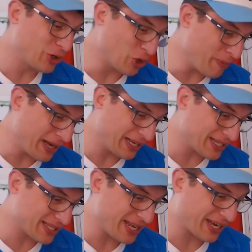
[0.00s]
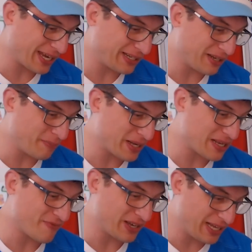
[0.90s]
Kubeli is second, and
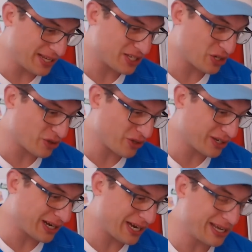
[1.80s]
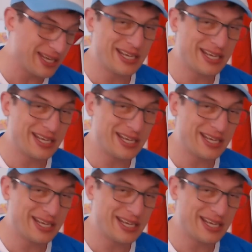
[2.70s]
Bazan Valles is your third guy.